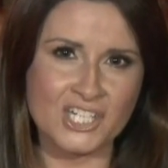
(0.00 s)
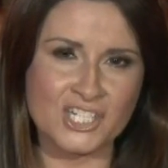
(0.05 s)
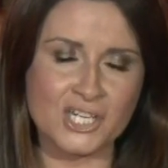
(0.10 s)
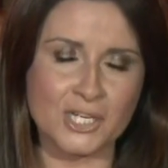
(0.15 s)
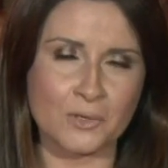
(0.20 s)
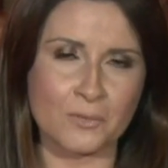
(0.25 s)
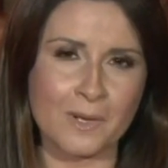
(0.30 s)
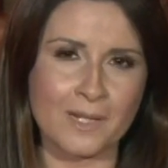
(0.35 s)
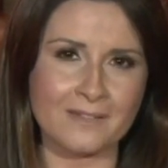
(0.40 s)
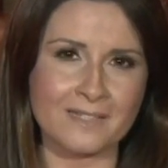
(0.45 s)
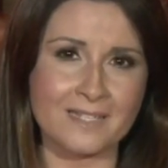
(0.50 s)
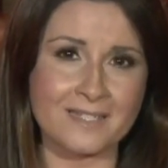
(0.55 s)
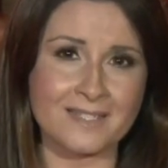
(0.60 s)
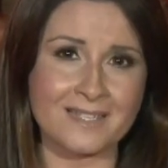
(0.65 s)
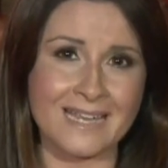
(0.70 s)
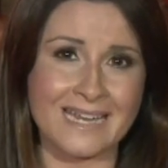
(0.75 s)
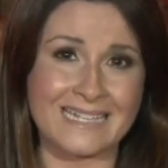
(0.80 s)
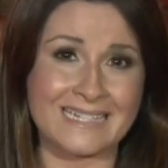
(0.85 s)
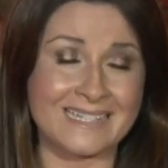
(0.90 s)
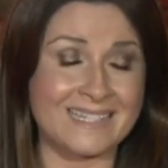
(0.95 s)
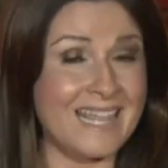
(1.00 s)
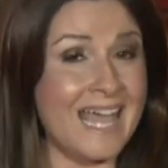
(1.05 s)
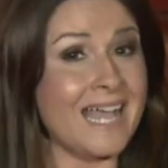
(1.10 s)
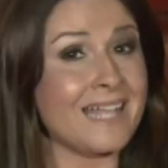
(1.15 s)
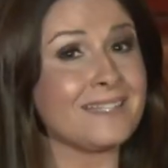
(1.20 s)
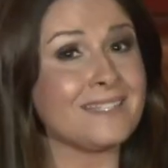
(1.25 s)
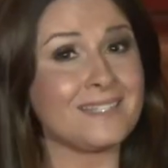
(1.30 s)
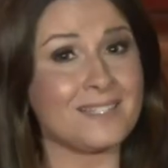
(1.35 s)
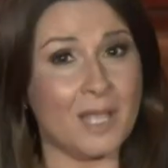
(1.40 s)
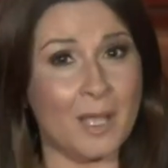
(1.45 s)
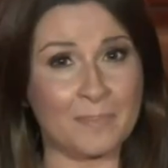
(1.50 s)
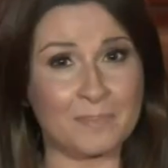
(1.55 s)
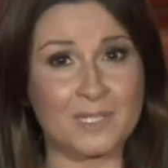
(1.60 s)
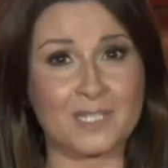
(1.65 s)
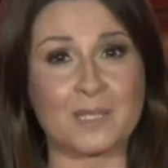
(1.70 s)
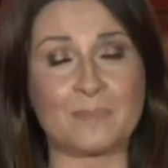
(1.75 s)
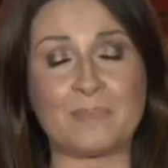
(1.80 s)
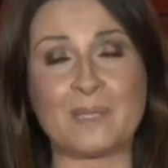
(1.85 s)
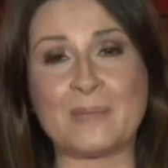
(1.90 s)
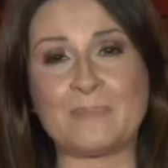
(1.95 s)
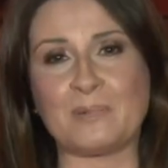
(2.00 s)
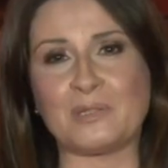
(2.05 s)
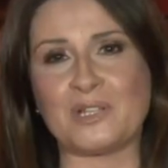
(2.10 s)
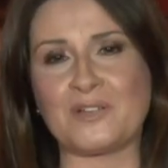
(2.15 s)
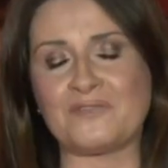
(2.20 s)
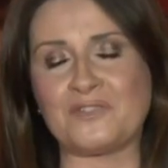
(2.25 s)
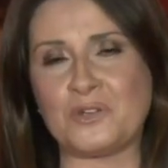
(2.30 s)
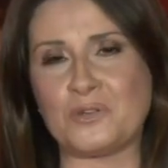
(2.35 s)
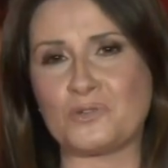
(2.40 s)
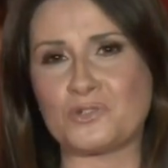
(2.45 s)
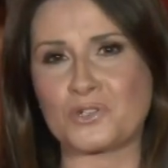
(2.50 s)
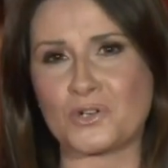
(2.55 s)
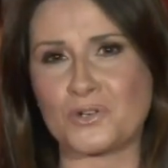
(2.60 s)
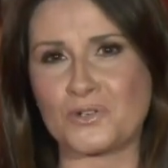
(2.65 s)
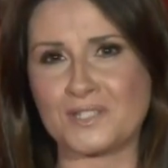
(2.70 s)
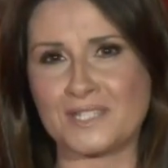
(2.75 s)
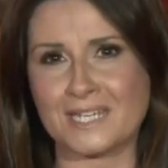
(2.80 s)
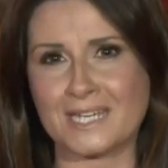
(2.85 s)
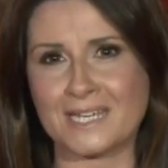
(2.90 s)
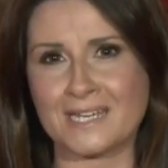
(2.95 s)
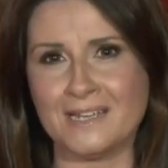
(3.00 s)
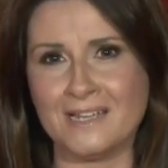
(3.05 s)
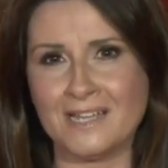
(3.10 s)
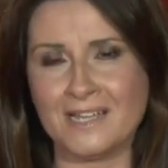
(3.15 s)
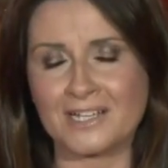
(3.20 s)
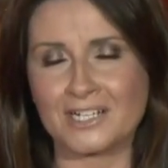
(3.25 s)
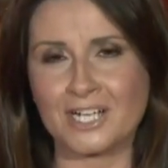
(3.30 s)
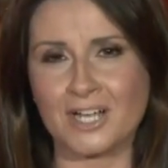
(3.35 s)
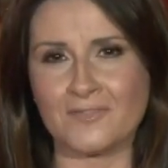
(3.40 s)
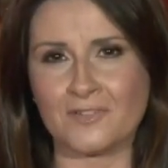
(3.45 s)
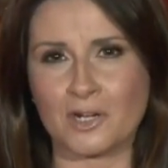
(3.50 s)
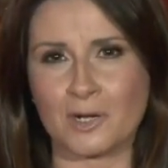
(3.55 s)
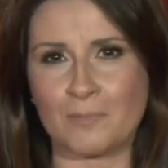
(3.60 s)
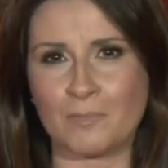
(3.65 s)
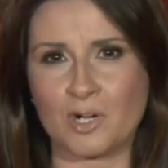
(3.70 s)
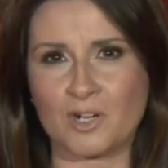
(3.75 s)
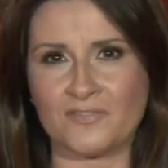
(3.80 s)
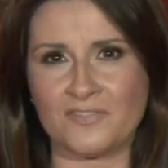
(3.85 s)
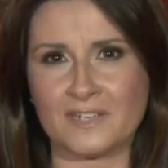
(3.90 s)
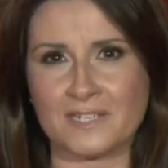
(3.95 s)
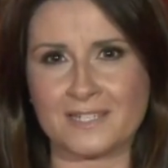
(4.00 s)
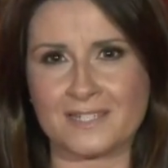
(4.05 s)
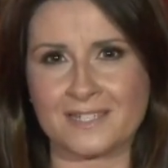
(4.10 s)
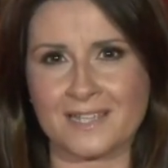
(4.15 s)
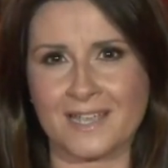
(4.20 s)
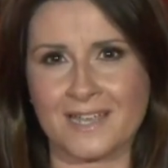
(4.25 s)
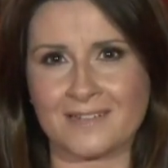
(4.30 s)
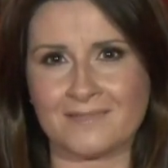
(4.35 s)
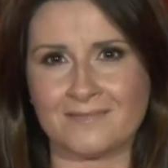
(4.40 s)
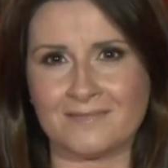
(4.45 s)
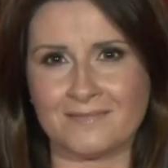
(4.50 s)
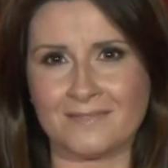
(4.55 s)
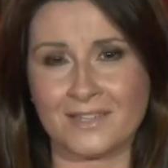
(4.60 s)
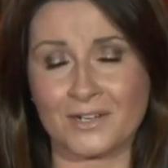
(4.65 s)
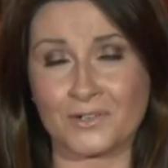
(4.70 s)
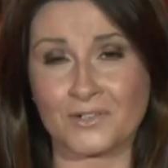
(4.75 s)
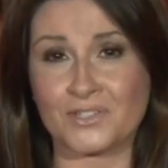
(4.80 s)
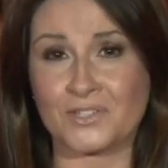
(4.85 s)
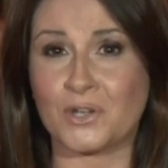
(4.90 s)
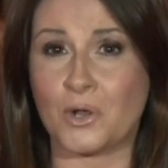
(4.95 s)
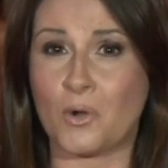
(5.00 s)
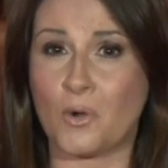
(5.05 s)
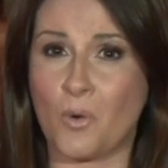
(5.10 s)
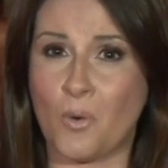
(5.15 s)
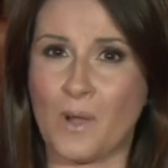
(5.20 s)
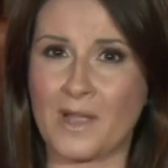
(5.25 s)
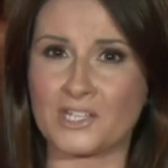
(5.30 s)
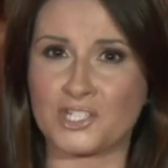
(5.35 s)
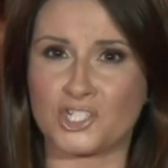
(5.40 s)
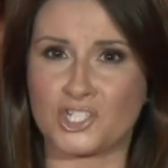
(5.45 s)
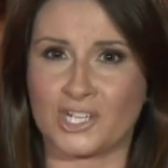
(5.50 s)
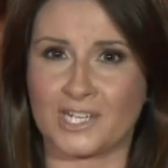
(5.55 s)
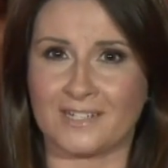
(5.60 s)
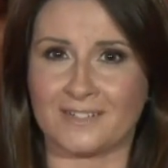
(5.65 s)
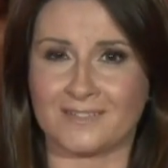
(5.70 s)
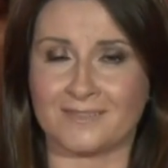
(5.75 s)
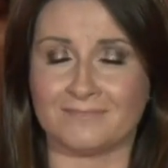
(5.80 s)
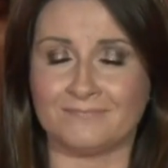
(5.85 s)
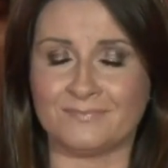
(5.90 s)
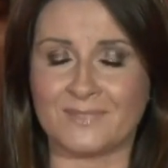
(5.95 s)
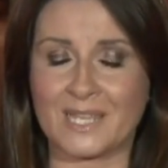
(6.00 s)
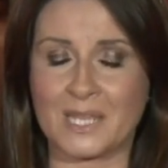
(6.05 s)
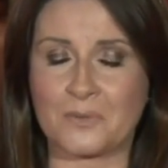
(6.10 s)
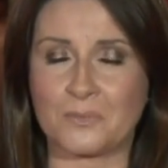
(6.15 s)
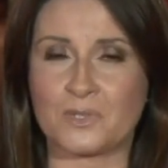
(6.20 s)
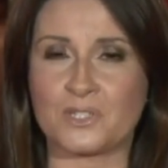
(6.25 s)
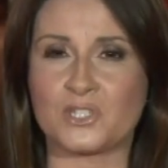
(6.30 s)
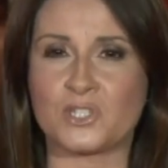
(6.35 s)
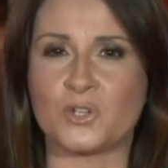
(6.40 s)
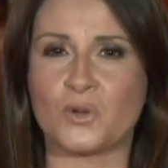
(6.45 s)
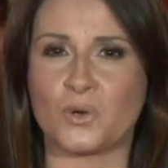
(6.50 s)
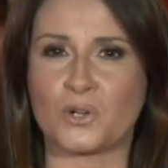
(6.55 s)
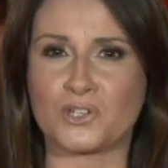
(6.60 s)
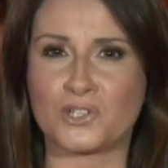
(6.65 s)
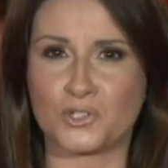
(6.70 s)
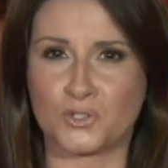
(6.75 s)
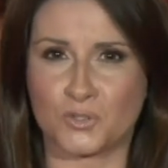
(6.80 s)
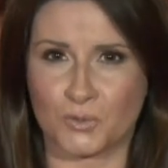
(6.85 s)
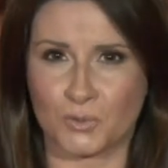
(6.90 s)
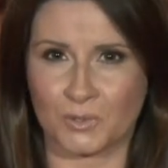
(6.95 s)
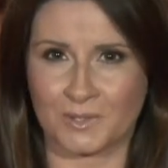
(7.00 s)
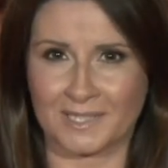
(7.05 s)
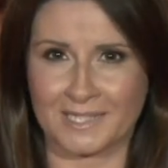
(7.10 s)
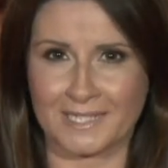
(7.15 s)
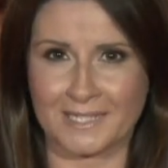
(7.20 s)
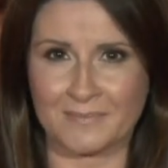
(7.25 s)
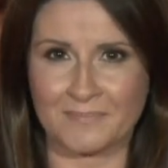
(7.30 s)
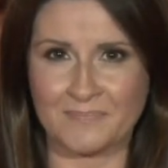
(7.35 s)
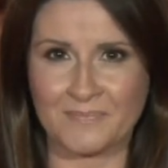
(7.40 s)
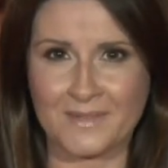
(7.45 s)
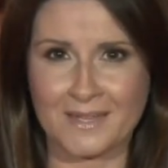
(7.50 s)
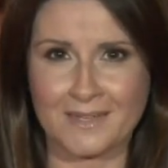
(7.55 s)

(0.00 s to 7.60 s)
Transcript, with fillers: Ciattarelli said that's up to the people of New Jersey. Governor Murphy said there's no question it was yours truly.